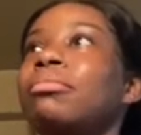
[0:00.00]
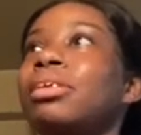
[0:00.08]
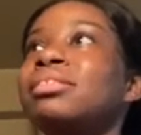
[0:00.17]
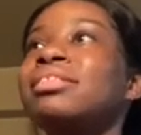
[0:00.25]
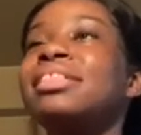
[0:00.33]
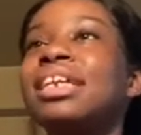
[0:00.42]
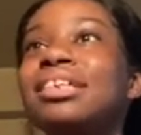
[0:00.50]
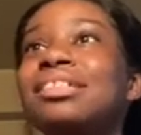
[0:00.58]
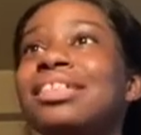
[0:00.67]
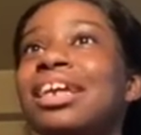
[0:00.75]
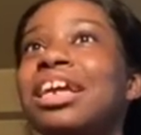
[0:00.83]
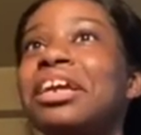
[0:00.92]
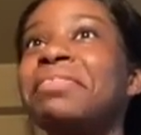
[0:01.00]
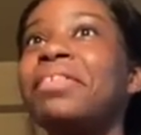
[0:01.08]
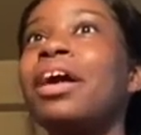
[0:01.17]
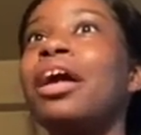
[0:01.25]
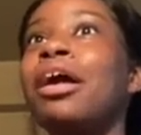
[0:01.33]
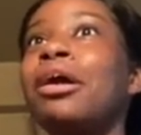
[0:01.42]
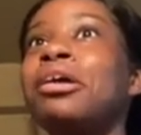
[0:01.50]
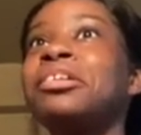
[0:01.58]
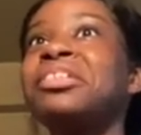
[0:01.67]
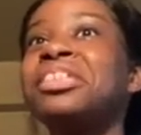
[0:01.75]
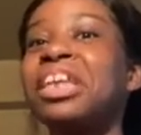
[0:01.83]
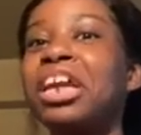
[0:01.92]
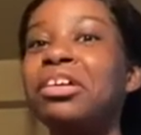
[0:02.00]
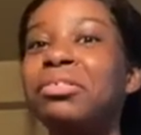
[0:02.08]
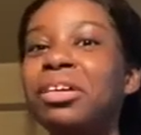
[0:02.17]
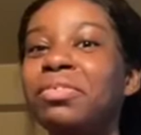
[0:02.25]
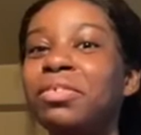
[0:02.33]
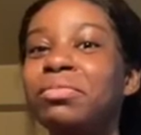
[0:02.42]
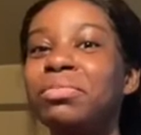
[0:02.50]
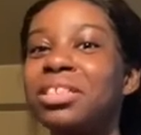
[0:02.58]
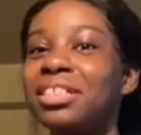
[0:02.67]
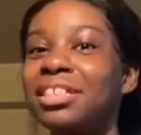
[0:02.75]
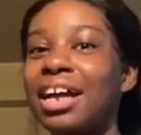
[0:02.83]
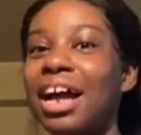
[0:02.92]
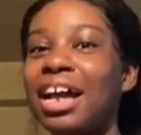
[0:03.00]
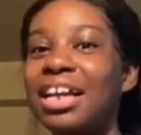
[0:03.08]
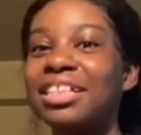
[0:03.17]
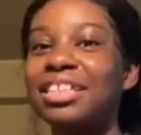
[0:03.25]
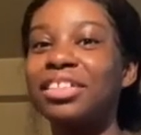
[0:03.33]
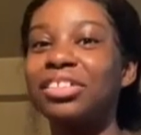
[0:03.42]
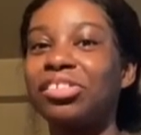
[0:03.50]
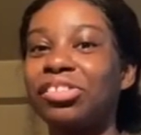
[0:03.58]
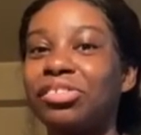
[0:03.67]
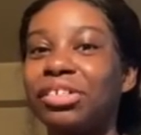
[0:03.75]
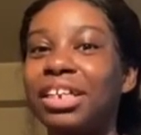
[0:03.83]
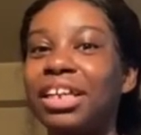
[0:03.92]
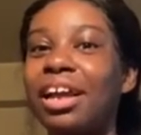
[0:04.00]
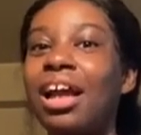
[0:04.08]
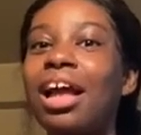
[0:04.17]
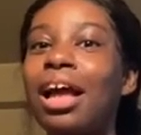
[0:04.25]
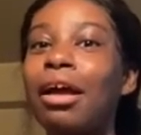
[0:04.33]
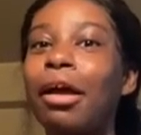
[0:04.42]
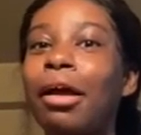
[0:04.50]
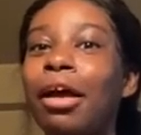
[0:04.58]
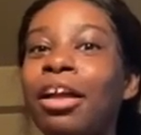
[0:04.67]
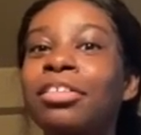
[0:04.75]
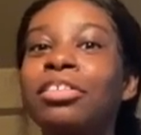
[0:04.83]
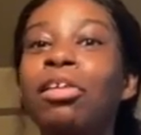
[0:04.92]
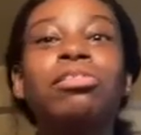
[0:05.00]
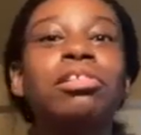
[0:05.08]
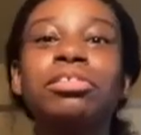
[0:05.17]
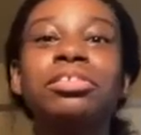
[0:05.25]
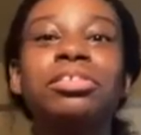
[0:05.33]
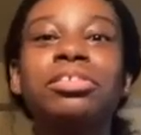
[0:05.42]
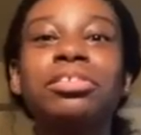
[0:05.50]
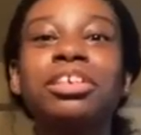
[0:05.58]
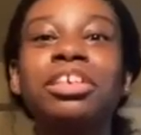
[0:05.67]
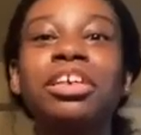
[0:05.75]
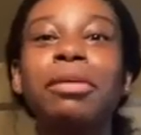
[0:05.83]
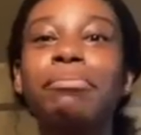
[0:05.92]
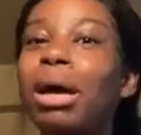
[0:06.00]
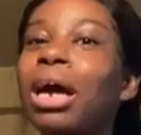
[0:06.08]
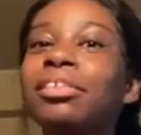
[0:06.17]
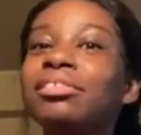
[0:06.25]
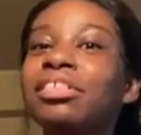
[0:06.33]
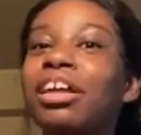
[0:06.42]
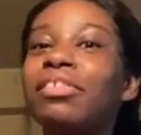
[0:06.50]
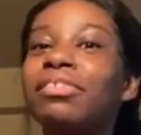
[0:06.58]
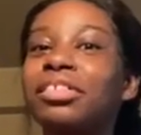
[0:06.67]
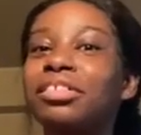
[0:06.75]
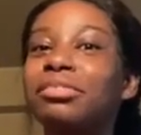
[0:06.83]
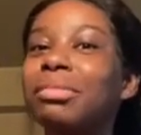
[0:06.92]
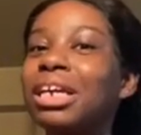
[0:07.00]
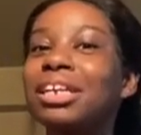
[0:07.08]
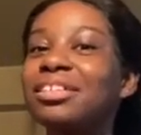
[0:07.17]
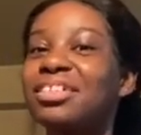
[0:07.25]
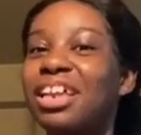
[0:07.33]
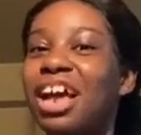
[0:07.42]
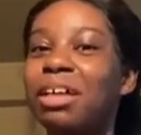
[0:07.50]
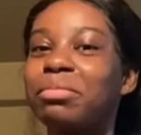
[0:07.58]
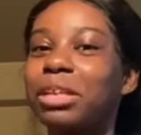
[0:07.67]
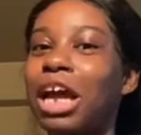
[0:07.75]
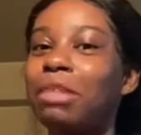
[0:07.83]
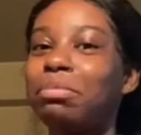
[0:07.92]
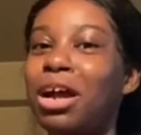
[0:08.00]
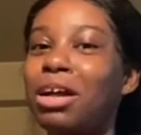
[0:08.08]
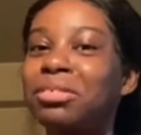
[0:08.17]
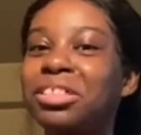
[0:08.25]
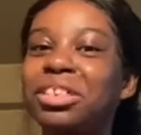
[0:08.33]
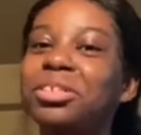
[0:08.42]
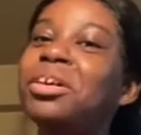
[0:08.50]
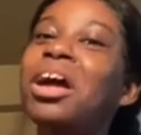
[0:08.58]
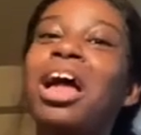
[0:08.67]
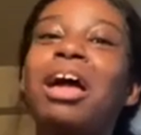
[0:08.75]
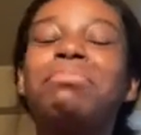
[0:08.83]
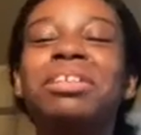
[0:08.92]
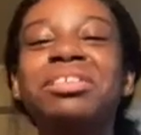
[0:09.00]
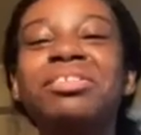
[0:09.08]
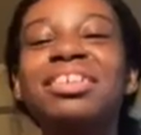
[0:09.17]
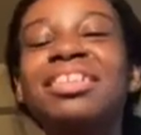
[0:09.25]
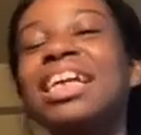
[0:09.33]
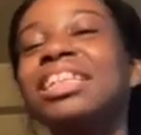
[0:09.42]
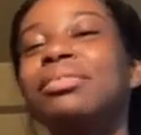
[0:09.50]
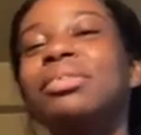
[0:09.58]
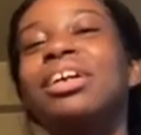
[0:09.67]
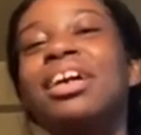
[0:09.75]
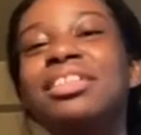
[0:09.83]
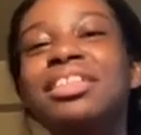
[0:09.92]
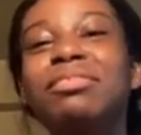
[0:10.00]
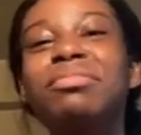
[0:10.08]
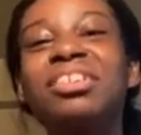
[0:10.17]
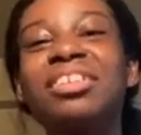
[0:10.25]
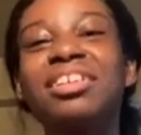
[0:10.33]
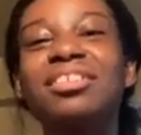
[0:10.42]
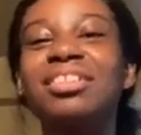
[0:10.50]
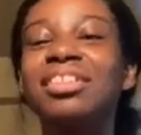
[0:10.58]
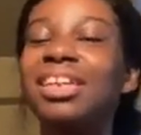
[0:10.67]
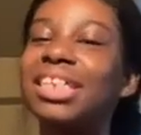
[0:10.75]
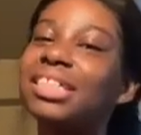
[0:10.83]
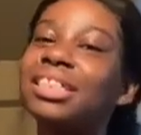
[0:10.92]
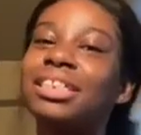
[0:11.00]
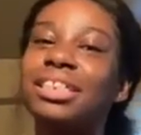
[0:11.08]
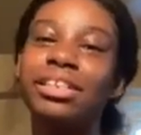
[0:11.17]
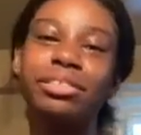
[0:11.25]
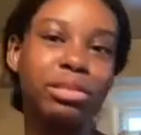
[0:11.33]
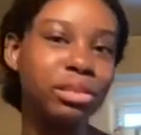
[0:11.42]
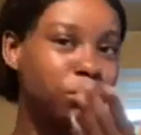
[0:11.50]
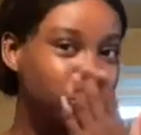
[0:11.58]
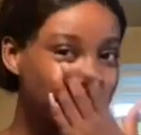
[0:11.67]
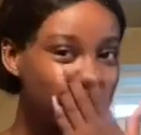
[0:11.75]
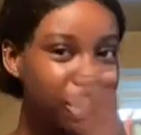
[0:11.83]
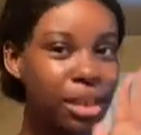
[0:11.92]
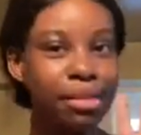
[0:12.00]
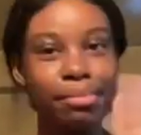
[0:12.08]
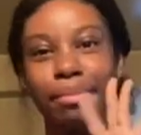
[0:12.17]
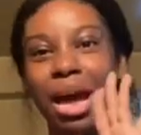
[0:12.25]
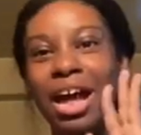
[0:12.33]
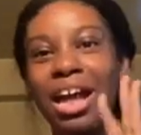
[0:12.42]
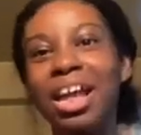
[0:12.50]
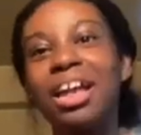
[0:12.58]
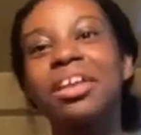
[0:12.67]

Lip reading: Stay safe. Stay away from these guys in the street. Don't go to New York by yourself because you may get stopped. I promise you. But anyways, I love you guys so much, and I'll see you guys in the next one. Bye.